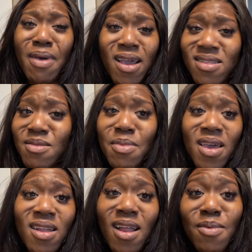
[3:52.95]
back to
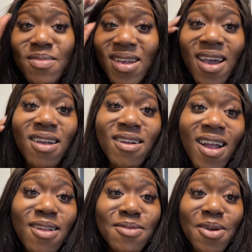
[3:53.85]
bed. I'm tired.
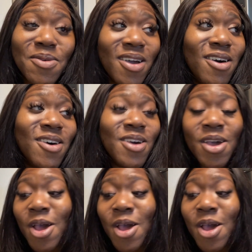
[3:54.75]
I don't know, y'all.